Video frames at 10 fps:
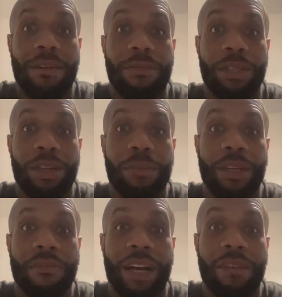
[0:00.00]
when you hear me in
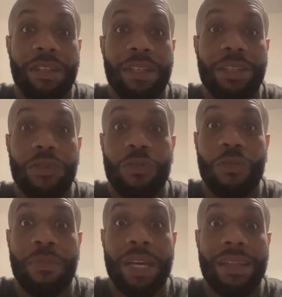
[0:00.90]
5 years, you
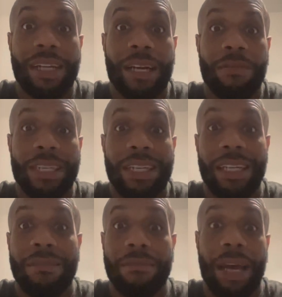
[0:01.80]
may think I was an
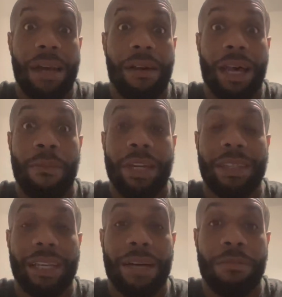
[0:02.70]
idiot. Hell, I may
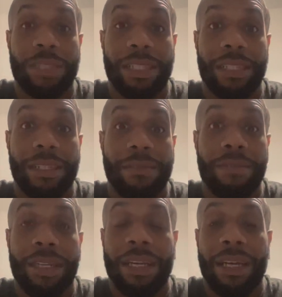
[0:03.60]
think I was an idiot,
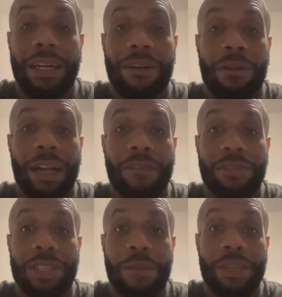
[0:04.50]
right?
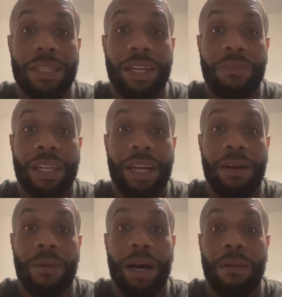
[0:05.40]
For some of the stuff that
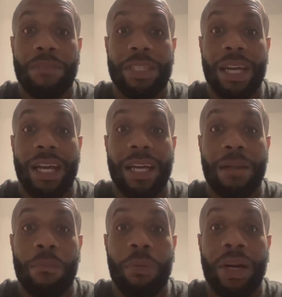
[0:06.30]
I'm
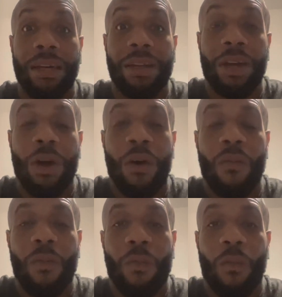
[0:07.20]
saying. But
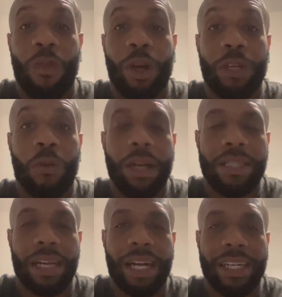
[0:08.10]
the grace
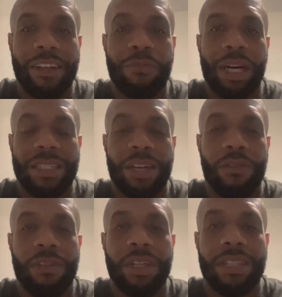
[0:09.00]
that I give
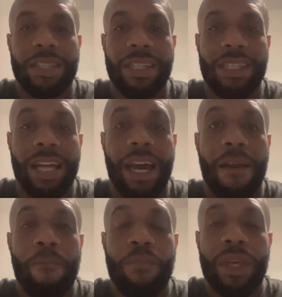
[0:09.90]
myself is that
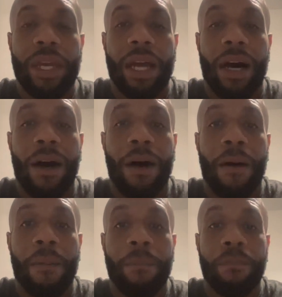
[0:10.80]

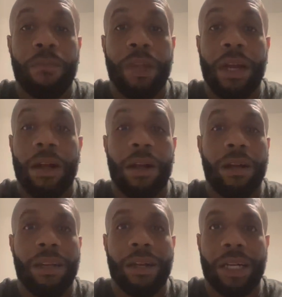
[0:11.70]
there
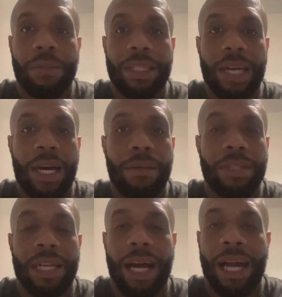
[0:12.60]
are a couple of times
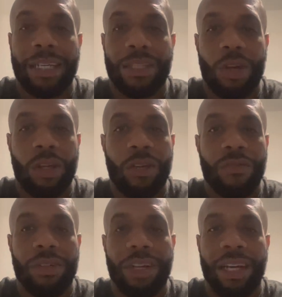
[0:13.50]
that I can start
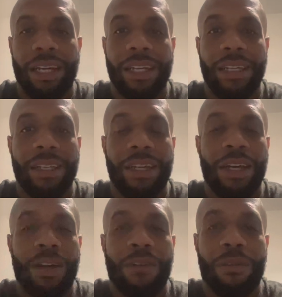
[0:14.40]
over. And
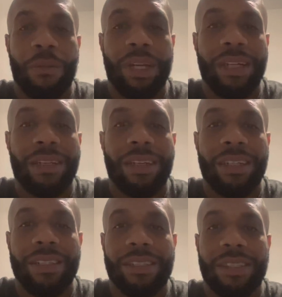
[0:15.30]
for me,
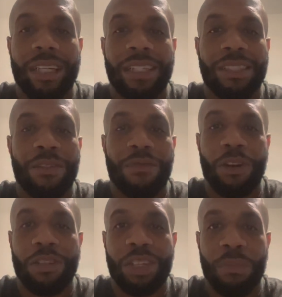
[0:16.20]
it's the
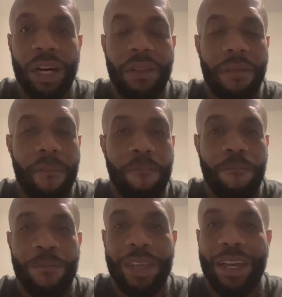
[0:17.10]
first of the month.
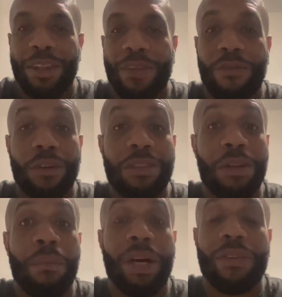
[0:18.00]
The first of
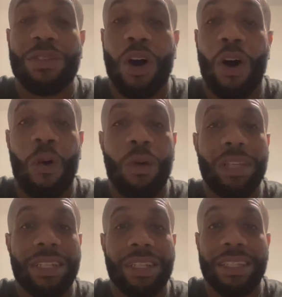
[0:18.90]
the month is
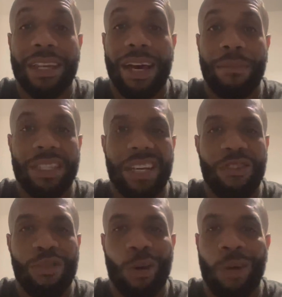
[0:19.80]
always a good time to say,
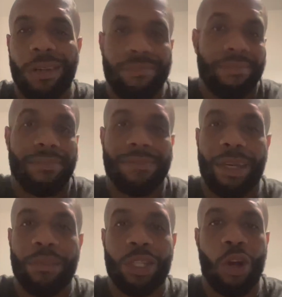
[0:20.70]
you know what? I'm
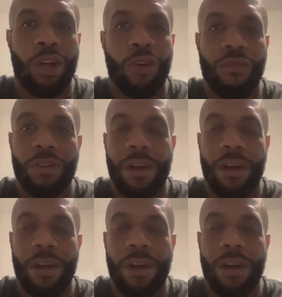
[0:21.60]
gonna start over.